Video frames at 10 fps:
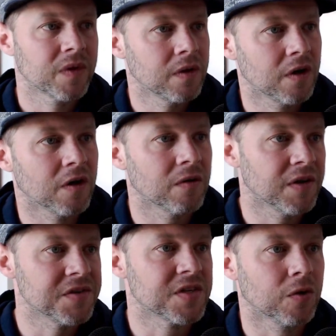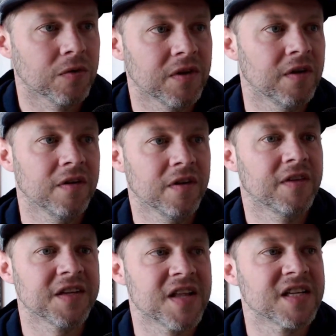You know, so
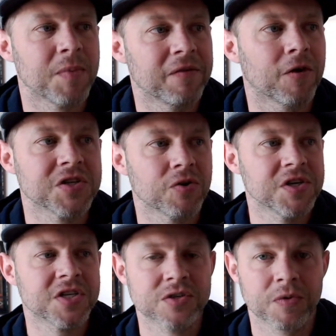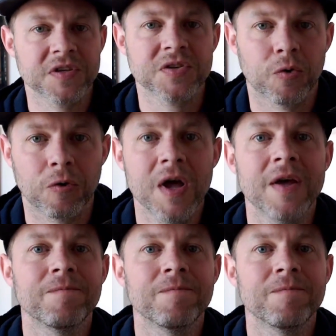that's my frustrations with this whole